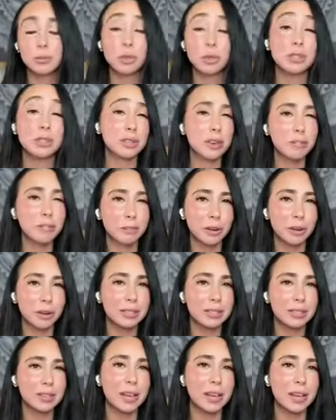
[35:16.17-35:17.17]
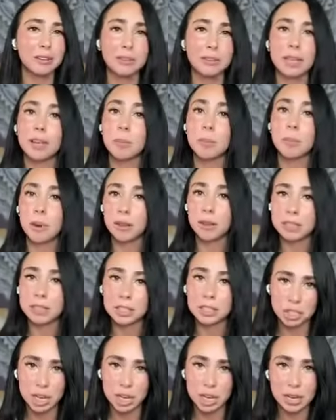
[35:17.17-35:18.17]
With suffering, it's kind of like a ball
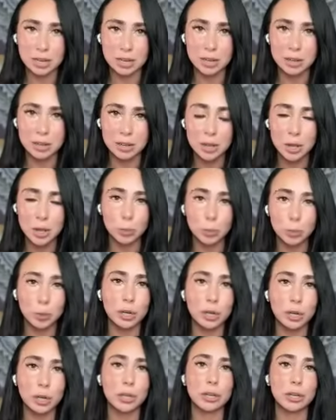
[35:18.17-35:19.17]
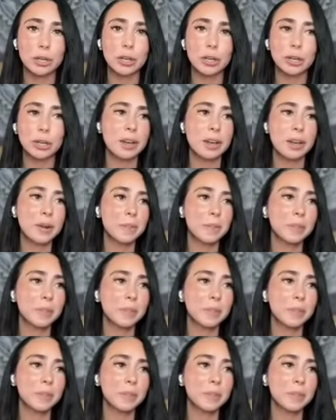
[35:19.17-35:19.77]
and chain where you're